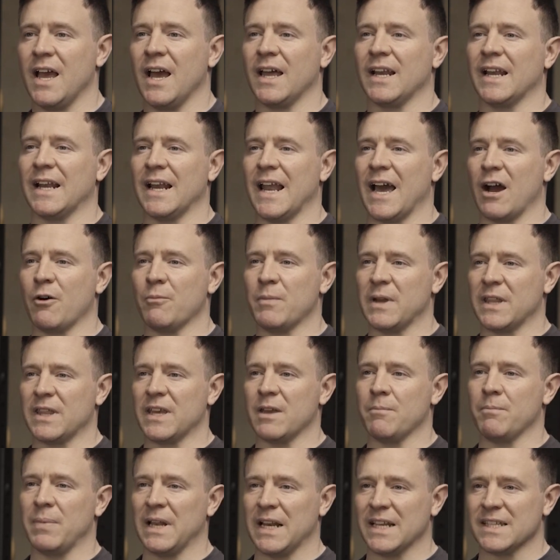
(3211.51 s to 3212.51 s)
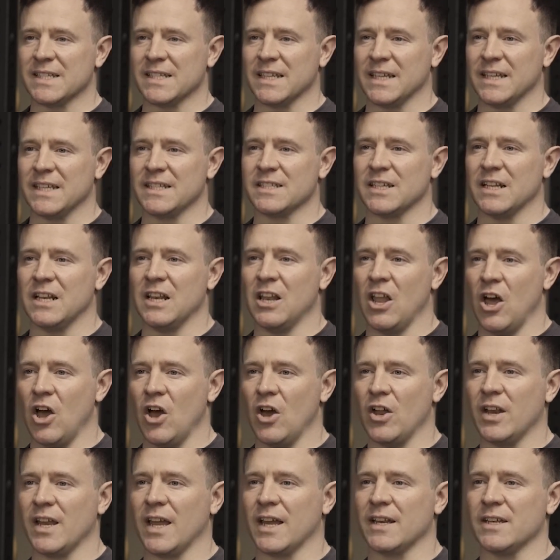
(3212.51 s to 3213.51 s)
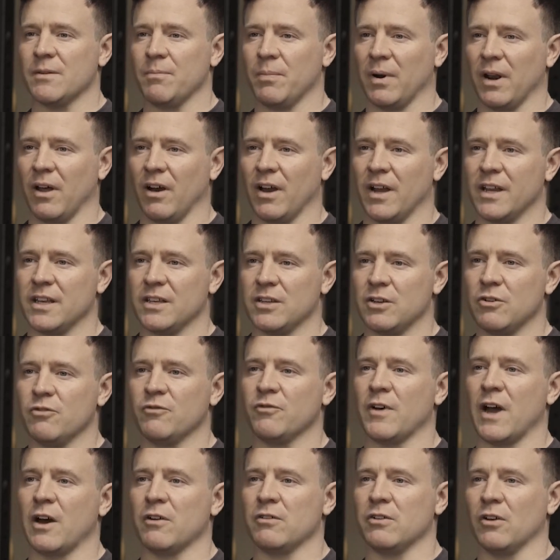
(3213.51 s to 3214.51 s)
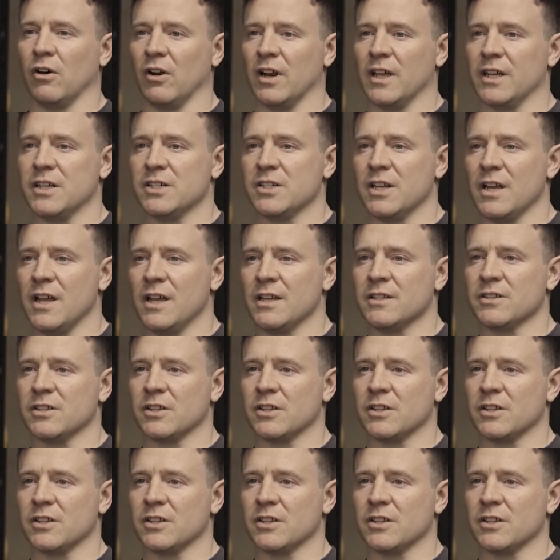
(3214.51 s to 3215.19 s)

and allowed me the ability to learn and apply newfound knowledge